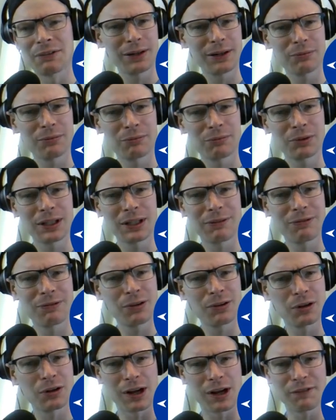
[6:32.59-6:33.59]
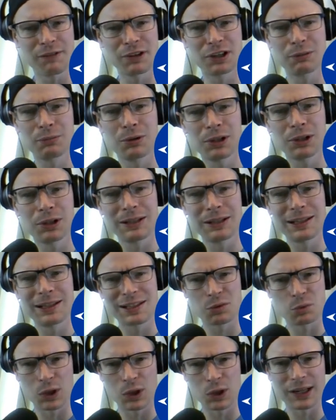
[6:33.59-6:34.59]
I don't really feel comfortable in
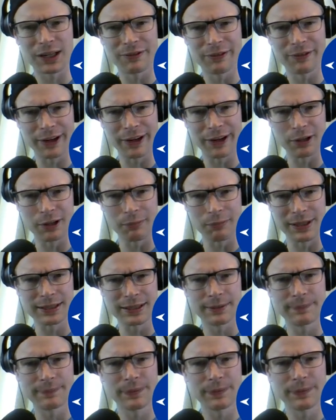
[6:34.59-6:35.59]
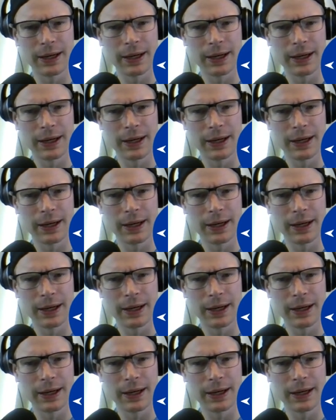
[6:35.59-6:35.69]
this work environment.